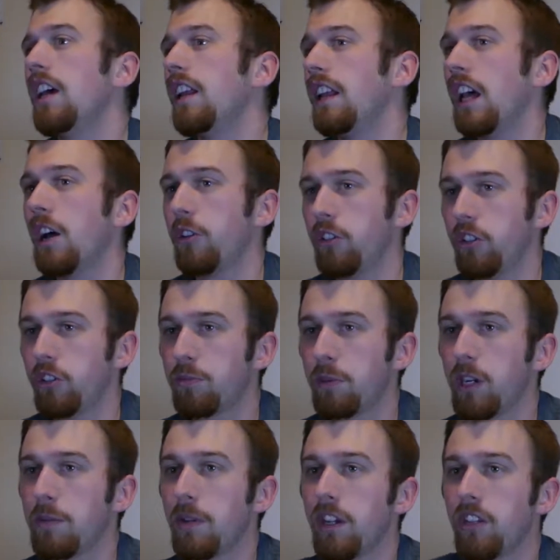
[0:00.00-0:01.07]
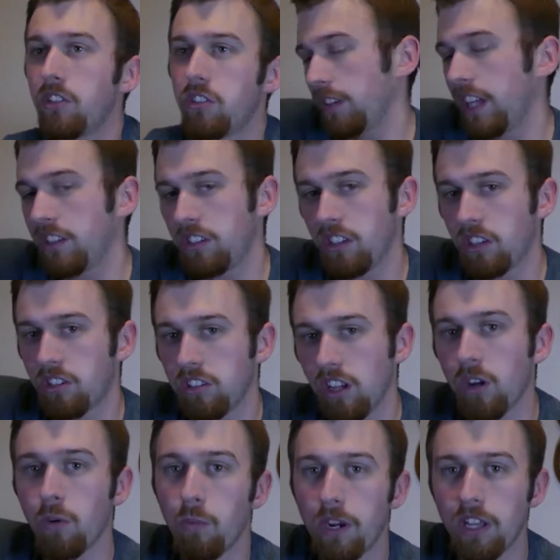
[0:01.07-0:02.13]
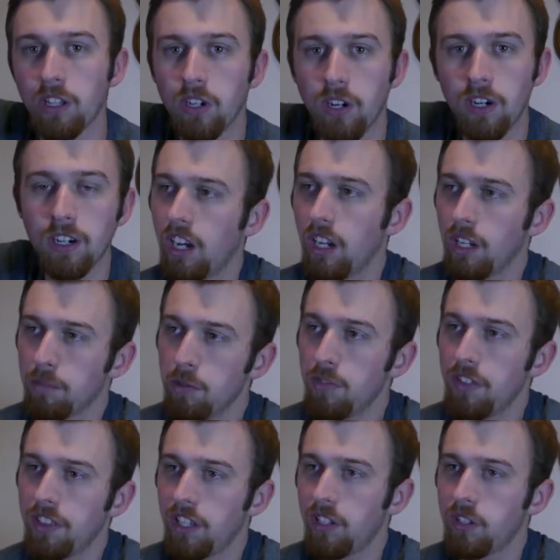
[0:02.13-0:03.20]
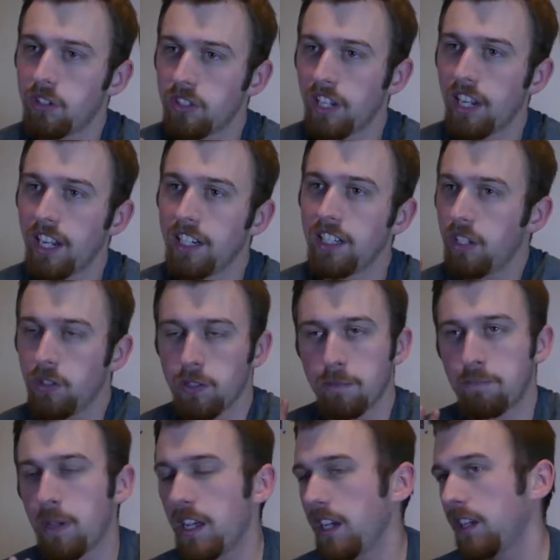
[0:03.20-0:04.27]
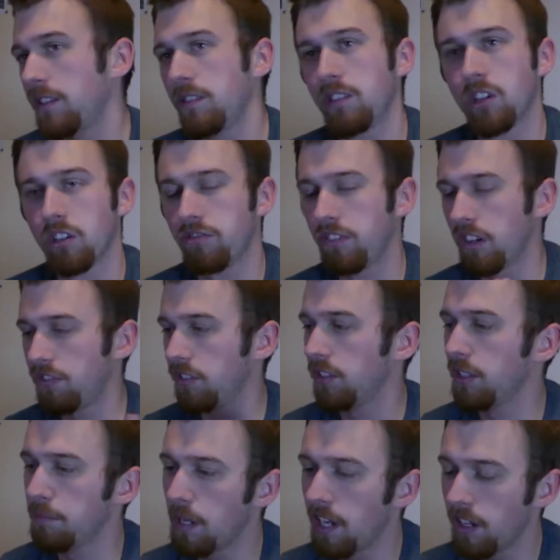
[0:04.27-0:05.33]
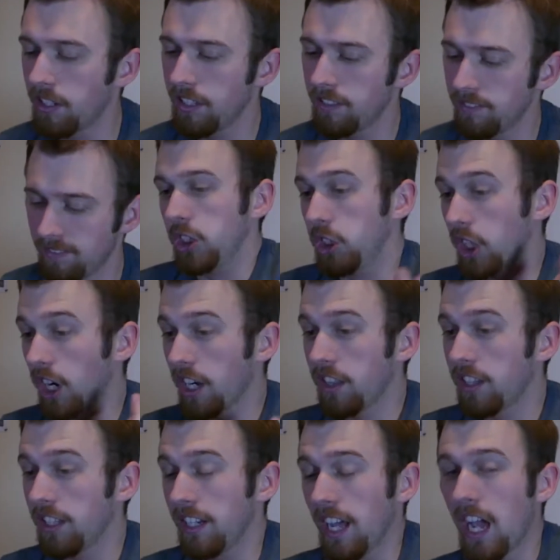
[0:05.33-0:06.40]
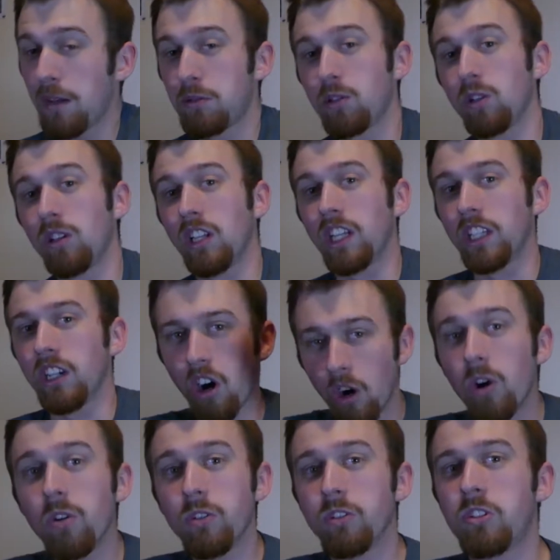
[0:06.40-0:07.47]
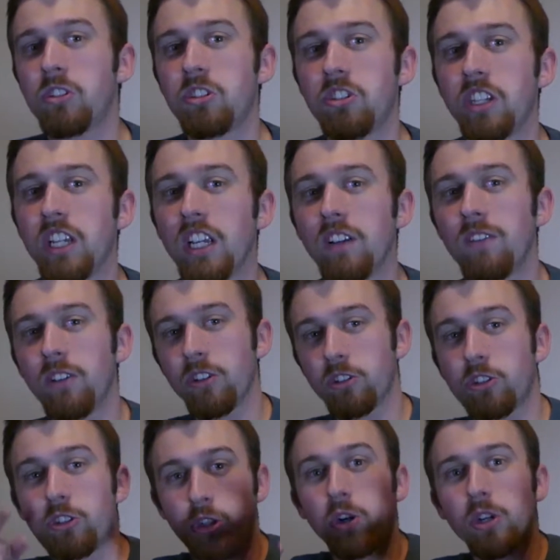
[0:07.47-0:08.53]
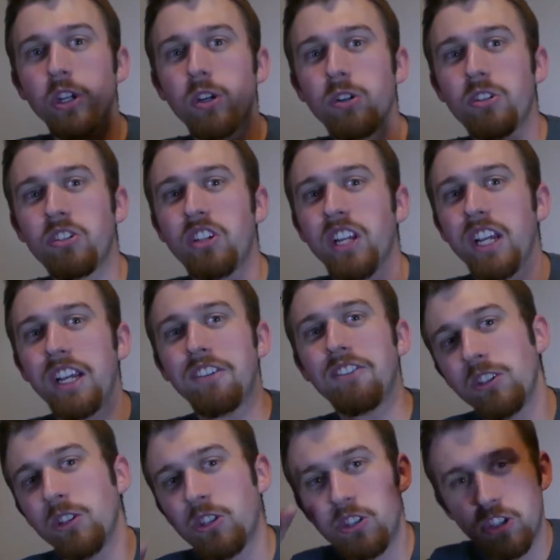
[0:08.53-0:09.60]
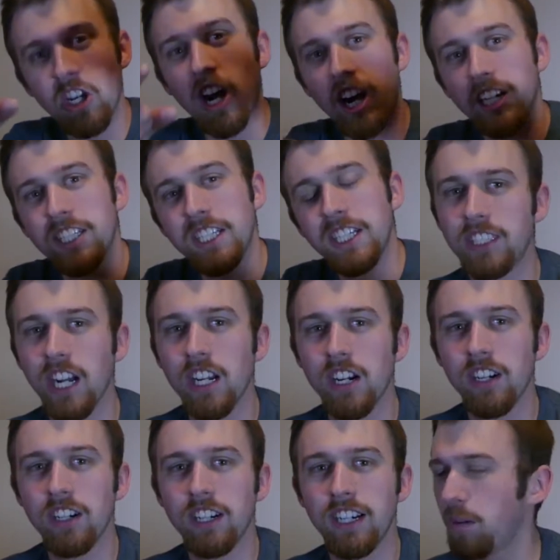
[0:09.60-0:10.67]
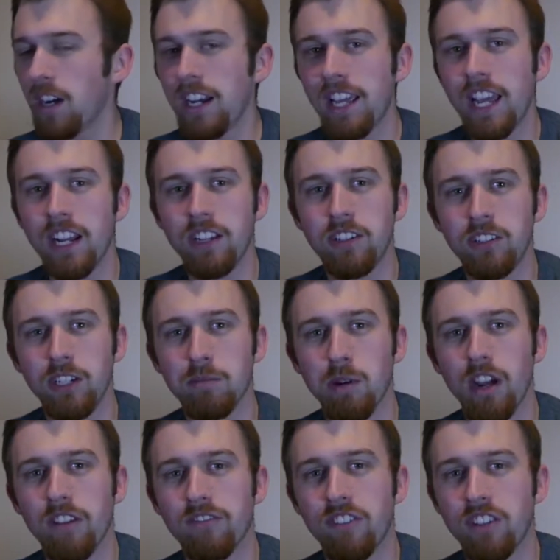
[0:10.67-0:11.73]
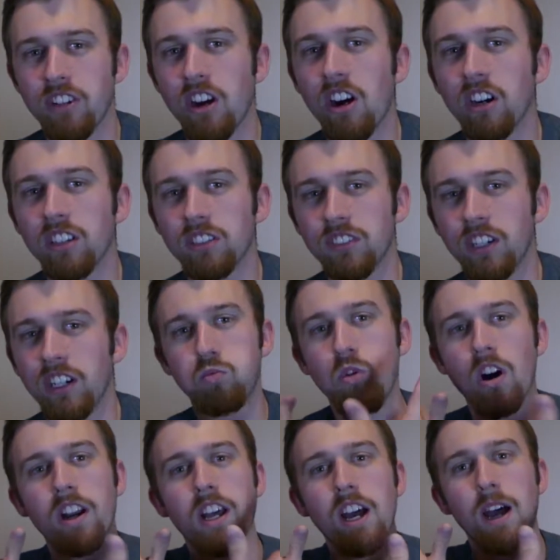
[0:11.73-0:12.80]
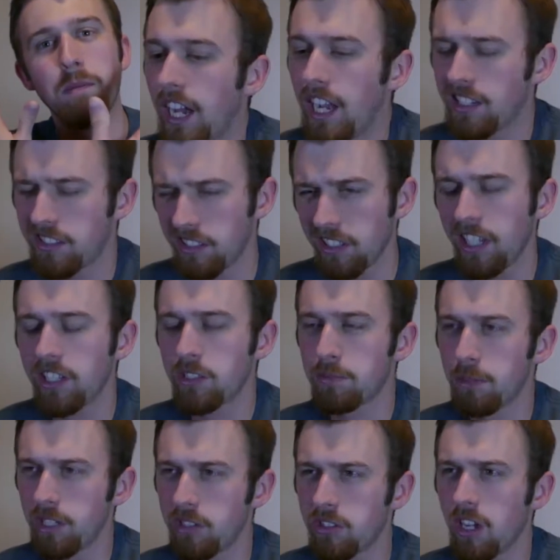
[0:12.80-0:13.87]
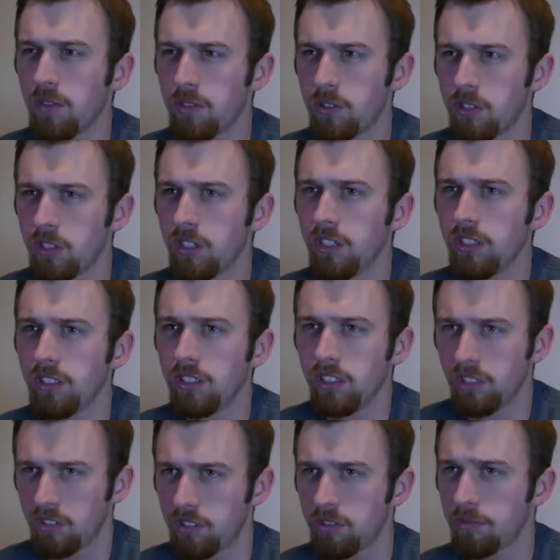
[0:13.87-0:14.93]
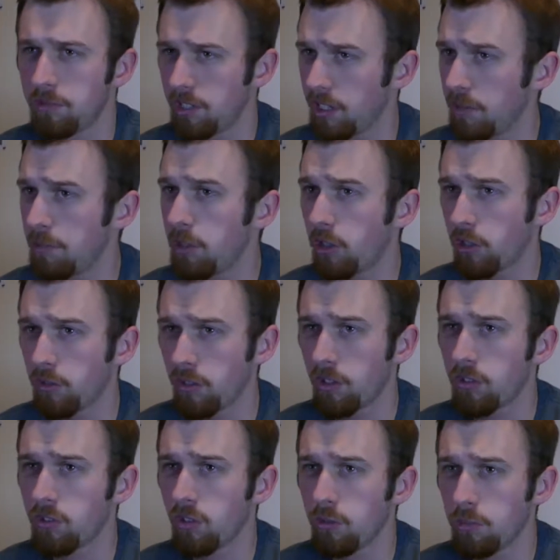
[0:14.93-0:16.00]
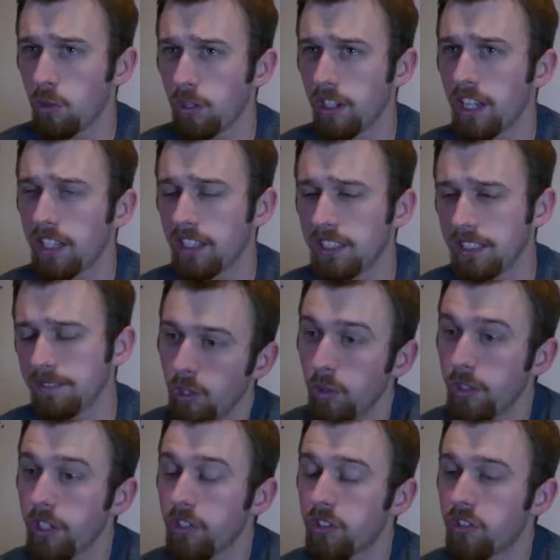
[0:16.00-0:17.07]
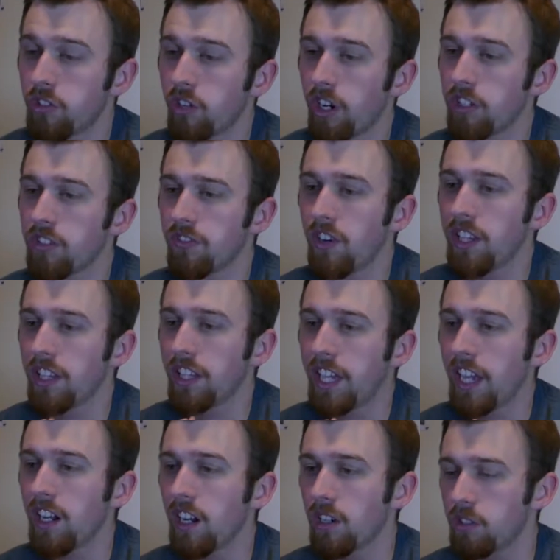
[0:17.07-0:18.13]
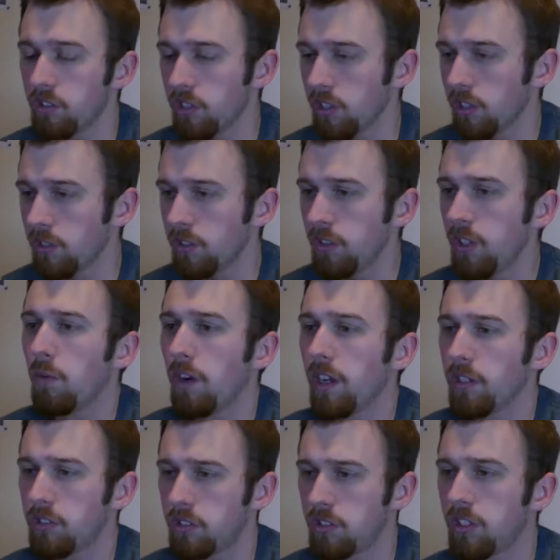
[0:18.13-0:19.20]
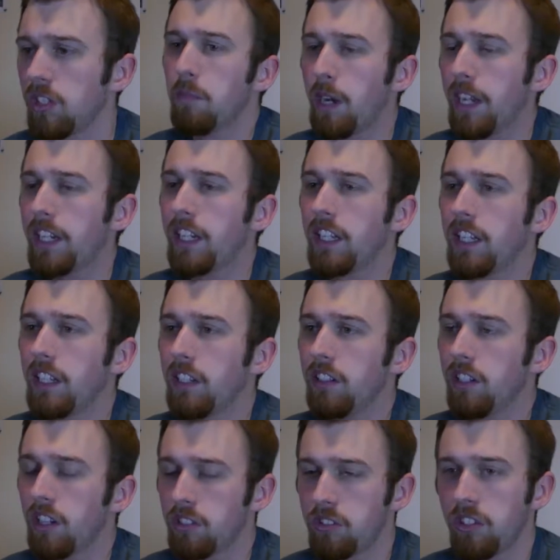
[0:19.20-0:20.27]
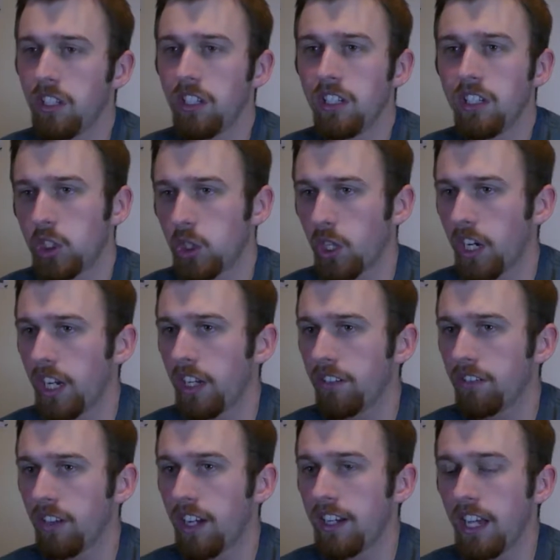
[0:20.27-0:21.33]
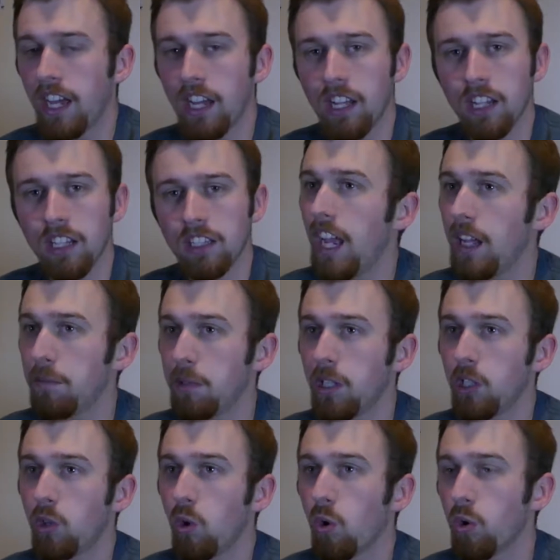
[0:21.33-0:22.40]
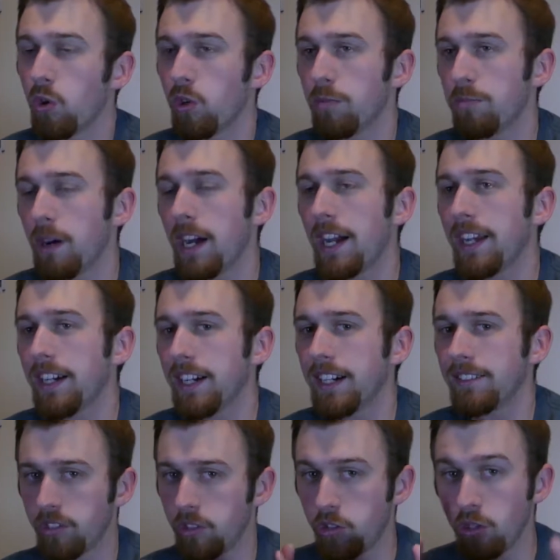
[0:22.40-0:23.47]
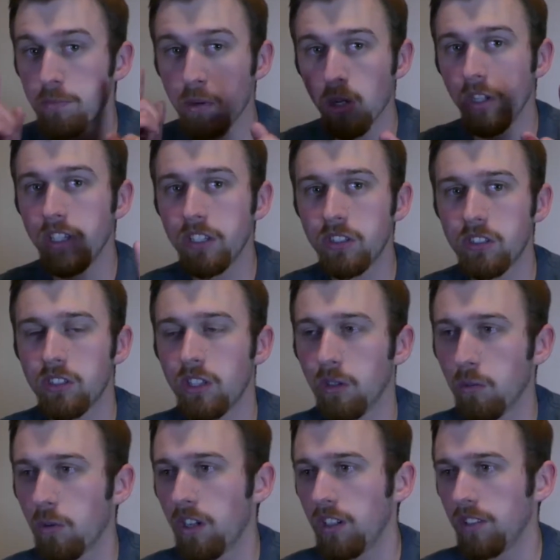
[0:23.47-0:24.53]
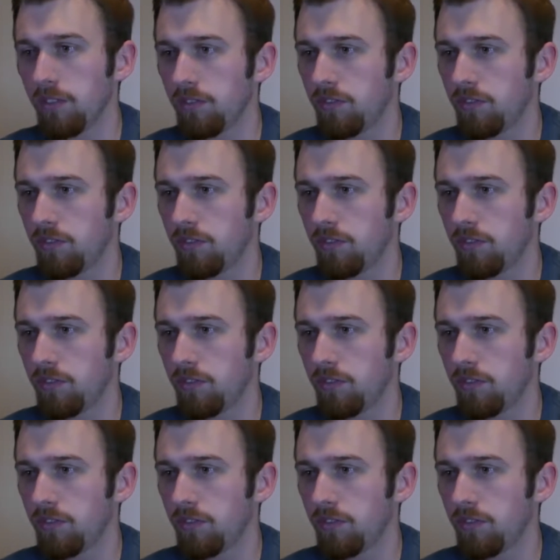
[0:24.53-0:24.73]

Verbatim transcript: Now she spray paints Nancy the Slut Wheeler on a movie theater sign. There's a big kerfuffle about it. Jonathan absolutely owns Steve. Screw you, Steve. You suck. Got your butt handed to you by a photographer. What up? Accidentally hits a police officer and is gonna be charged with assault more than likely. Lucas tries to find the gate on his own, whilst Mike and Dustin try and find El. End up getting cornered by uh, the two bullies, the one